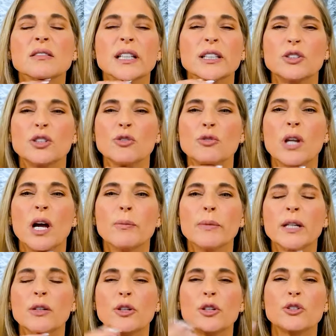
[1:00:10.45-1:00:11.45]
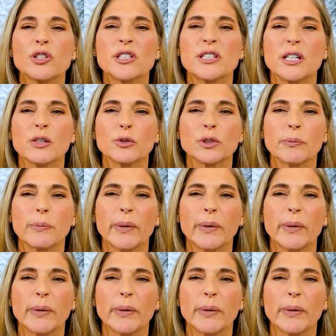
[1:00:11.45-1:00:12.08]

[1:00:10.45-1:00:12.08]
Like, do you numb it or you just deal with the